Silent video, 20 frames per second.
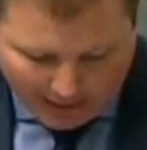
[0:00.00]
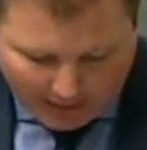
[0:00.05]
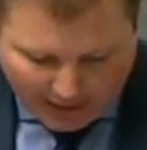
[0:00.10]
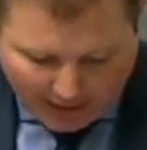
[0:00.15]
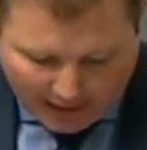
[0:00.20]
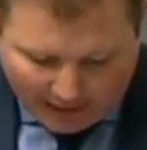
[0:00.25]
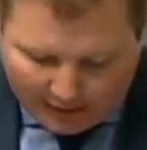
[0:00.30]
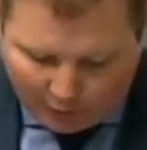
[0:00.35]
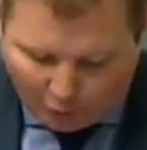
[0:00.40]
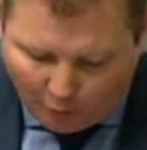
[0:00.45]

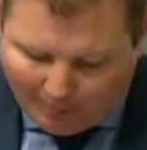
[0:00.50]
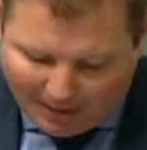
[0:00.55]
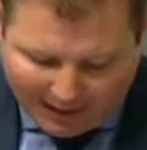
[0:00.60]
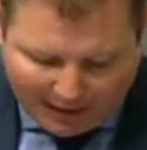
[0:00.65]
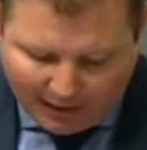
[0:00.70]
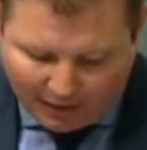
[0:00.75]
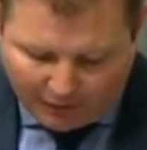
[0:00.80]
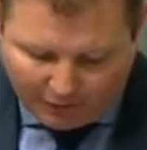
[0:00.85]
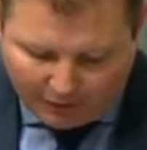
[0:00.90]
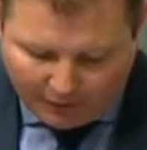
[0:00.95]
And there are
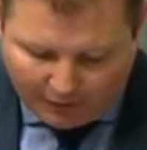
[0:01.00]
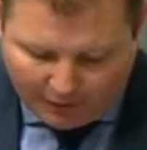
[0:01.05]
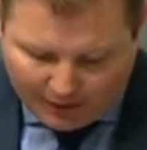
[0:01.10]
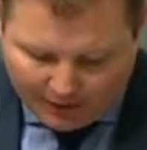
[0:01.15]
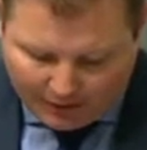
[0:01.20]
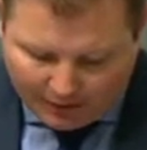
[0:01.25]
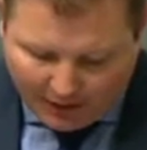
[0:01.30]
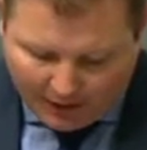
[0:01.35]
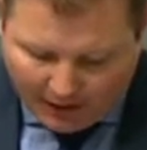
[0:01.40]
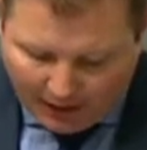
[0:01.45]
many of
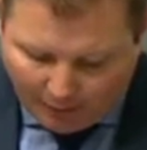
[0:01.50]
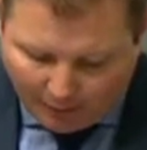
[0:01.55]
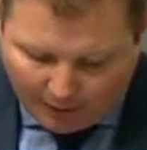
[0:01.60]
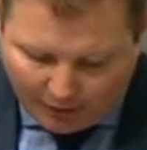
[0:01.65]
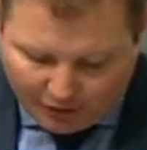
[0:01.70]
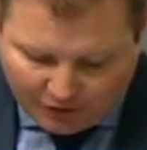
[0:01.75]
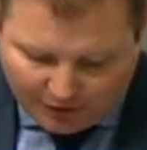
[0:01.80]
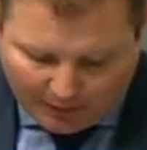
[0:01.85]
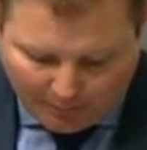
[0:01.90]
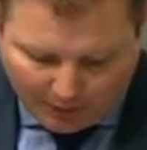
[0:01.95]
these areas,
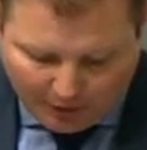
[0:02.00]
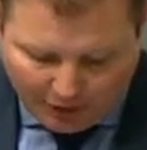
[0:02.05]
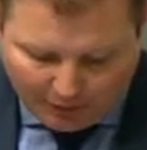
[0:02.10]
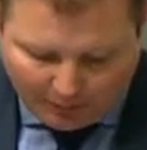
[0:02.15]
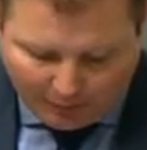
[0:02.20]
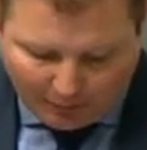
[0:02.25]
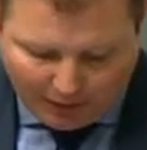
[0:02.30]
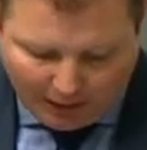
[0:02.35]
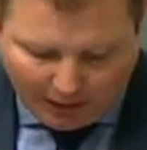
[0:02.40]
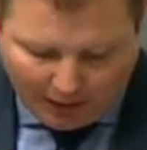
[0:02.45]
Deputy
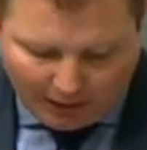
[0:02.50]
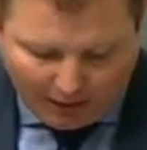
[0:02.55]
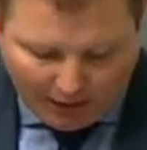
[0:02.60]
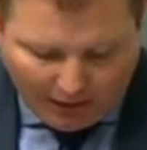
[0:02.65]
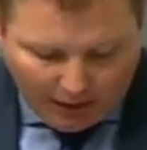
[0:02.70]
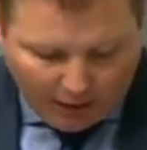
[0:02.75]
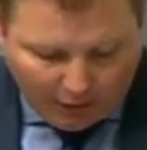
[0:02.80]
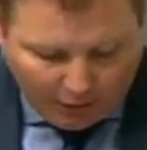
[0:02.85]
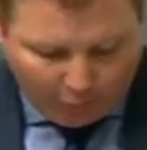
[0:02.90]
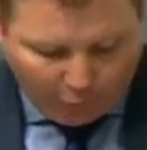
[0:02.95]
Speaker.
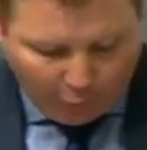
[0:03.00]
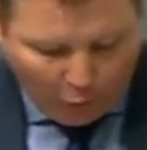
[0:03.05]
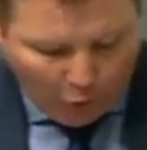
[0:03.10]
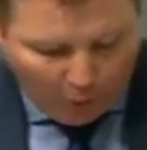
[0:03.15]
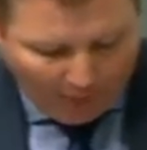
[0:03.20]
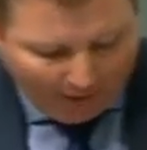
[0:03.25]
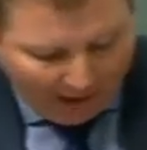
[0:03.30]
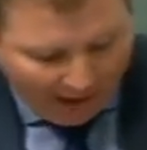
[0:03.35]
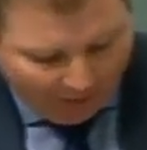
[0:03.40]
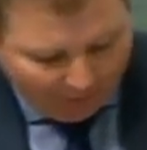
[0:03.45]
The
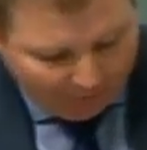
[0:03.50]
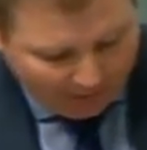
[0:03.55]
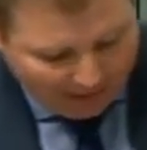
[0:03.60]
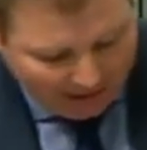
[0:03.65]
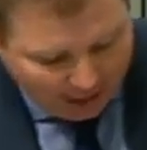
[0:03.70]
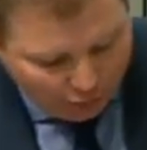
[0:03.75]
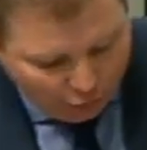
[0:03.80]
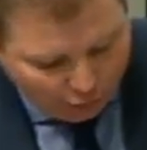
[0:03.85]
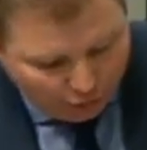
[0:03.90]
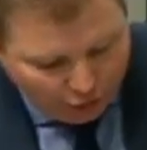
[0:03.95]
former government
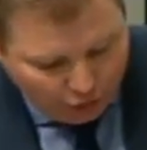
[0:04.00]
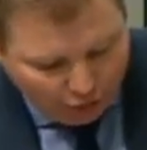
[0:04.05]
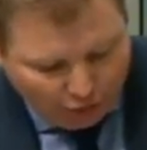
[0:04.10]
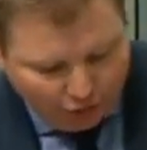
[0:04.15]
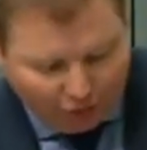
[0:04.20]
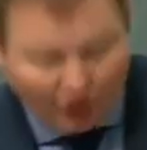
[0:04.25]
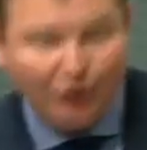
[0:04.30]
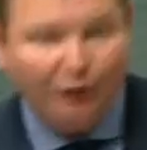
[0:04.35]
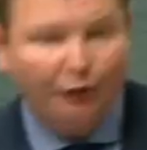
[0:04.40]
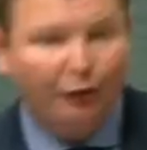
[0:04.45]

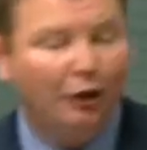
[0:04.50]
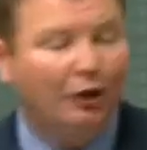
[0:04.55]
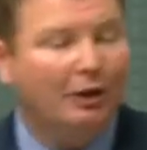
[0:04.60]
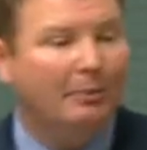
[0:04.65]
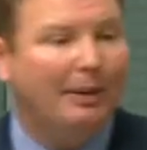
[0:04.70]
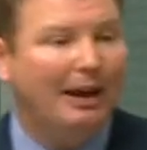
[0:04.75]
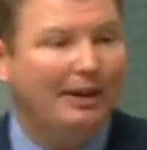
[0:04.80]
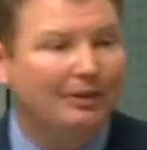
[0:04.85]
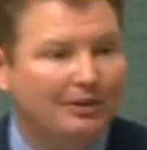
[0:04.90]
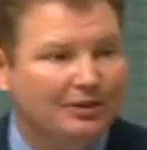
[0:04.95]
introduced, and you've heard about the